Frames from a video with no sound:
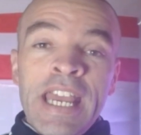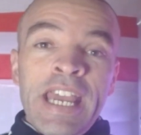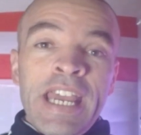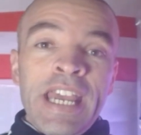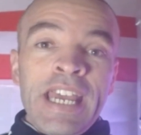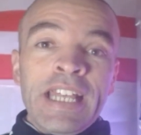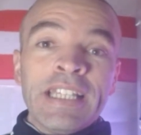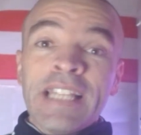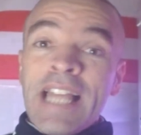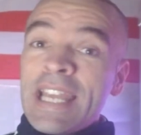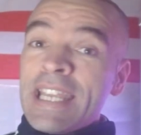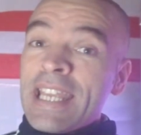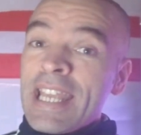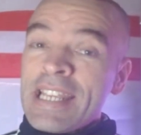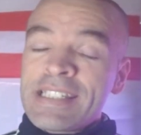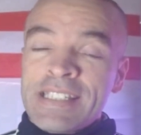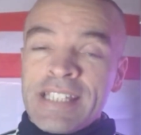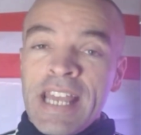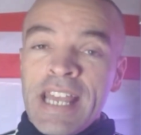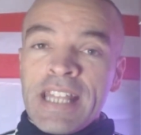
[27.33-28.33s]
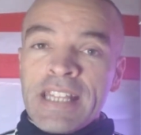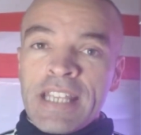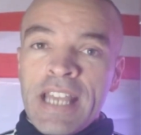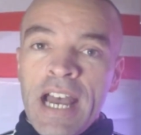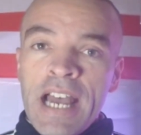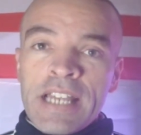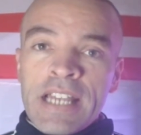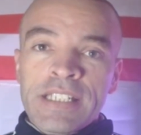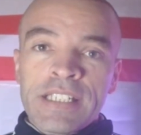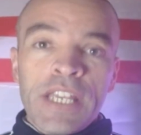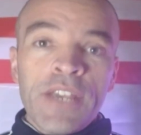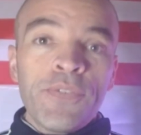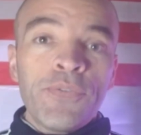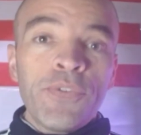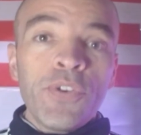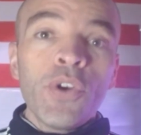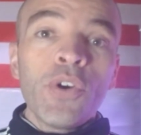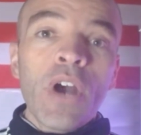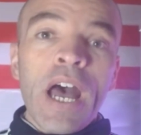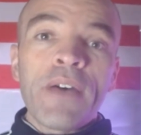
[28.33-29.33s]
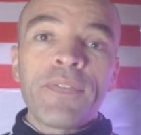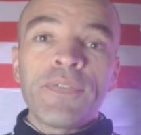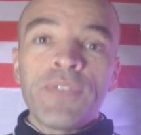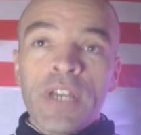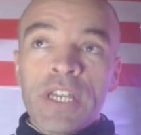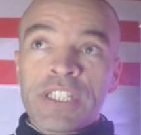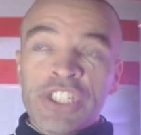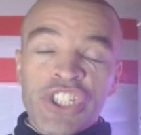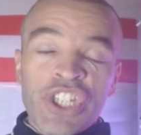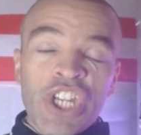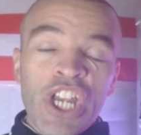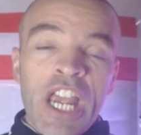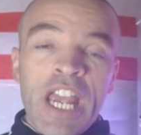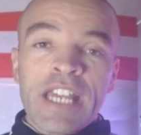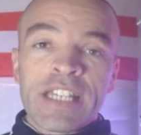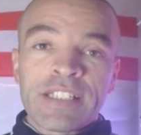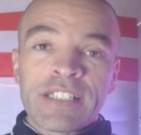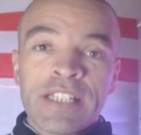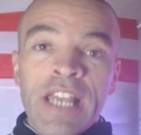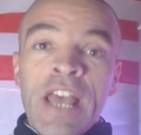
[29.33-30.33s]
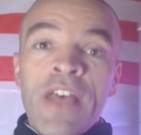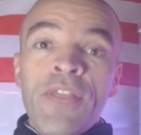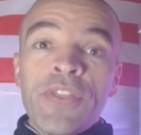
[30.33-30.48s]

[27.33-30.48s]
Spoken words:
And like I said, guys, if you have a chance,